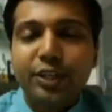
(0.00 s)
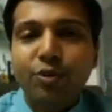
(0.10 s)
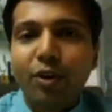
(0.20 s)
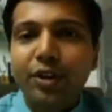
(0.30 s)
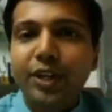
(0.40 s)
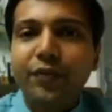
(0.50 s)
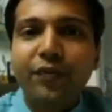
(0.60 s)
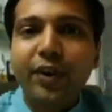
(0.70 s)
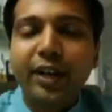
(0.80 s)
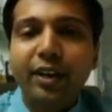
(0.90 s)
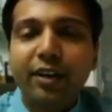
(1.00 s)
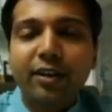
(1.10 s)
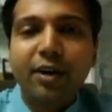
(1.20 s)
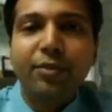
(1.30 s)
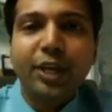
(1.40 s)
It is not defined
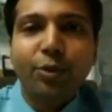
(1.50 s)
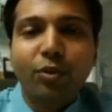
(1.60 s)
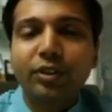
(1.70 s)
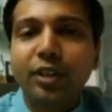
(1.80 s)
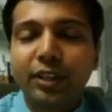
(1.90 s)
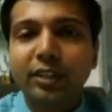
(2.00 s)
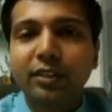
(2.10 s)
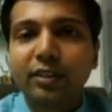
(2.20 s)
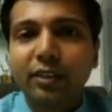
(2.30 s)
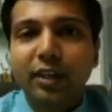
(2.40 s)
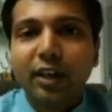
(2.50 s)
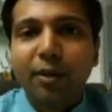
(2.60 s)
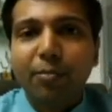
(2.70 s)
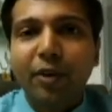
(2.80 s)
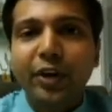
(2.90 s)
under Companies Act 2013,
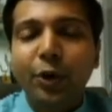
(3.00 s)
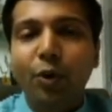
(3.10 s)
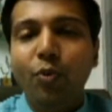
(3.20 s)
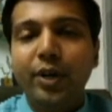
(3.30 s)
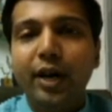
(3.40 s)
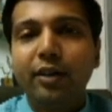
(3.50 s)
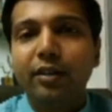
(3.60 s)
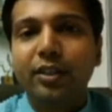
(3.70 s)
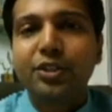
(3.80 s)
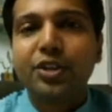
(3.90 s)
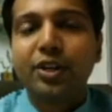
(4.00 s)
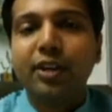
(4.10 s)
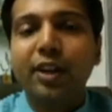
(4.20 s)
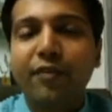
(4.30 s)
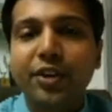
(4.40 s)
but we need to look at the
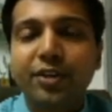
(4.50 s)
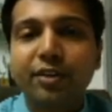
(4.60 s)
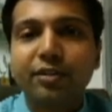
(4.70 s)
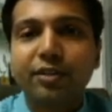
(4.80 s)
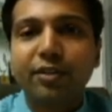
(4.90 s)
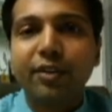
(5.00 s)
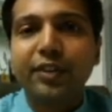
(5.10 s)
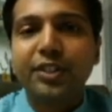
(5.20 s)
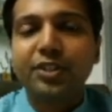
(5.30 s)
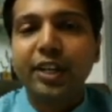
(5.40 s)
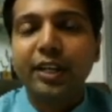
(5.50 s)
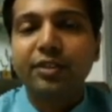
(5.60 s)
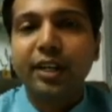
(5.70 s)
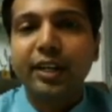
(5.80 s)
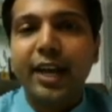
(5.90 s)
general definitions, which
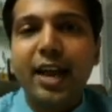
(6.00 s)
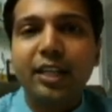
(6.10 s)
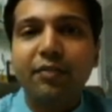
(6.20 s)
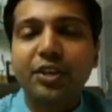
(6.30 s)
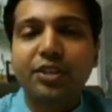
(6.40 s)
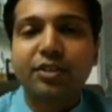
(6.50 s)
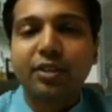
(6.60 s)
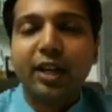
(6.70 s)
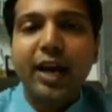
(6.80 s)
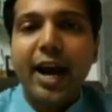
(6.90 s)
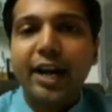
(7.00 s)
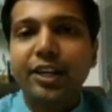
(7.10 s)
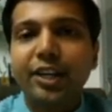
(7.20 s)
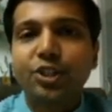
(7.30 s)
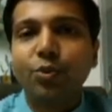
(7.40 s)
says that anything which is
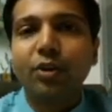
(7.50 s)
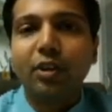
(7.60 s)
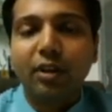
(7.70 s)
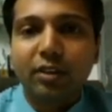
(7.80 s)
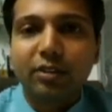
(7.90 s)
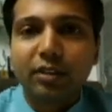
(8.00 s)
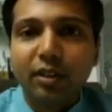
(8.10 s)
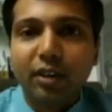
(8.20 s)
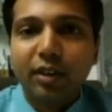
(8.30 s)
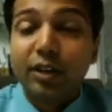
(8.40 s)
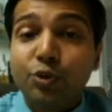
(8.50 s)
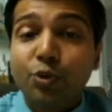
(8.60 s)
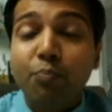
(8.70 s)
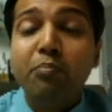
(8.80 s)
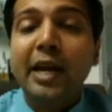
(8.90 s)
attached to the earth.
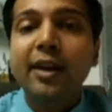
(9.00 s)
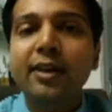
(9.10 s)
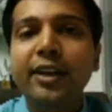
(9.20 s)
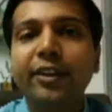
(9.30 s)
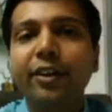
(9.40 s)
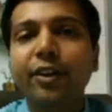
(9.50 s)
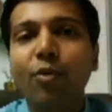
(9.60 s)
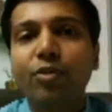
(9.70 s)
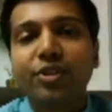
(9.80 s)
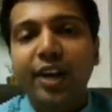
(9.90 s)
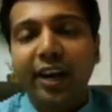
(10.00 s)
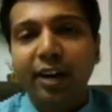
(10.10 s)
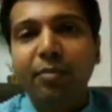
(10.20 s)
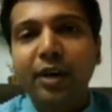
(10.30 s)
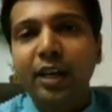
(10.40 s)
So mainly it includes
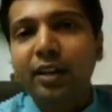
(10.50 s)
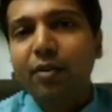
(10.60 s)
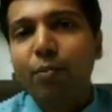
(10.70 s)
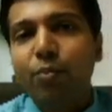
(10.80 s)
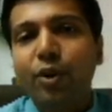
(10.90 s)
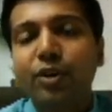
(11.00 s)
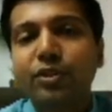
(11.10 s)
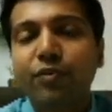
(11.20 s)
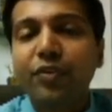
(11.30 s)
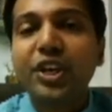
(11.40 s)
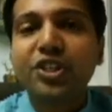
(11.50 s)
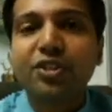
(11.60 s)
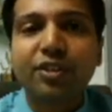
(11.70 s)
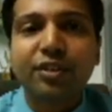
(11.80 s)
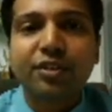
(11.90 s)
land and building plus
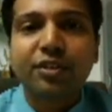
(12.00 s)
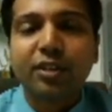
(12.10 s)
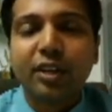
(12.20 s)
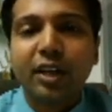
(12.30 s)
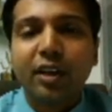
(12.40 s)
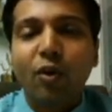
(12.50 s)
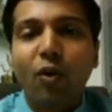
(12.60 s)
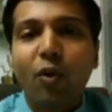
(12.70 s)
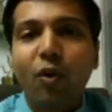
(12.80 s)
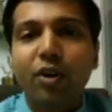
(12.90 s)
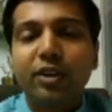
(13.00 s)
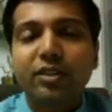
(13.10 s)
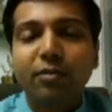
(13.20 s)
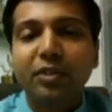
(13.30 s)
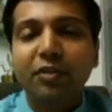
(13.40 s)
fixtures
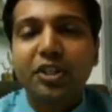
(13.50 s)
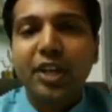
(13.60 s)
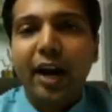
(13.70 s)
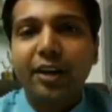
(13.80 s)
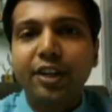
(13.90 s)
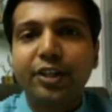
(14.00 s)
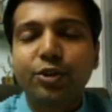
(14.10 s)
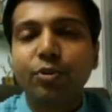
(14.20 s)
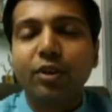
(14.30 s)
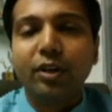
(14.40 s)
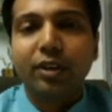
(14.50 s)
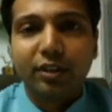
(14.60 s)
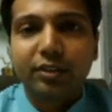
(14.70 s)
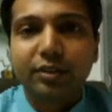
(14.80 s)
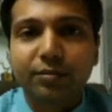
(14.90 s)
or something which is attached to the
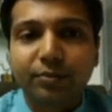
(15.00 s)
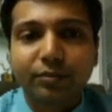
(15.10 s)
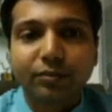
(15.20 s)
earth,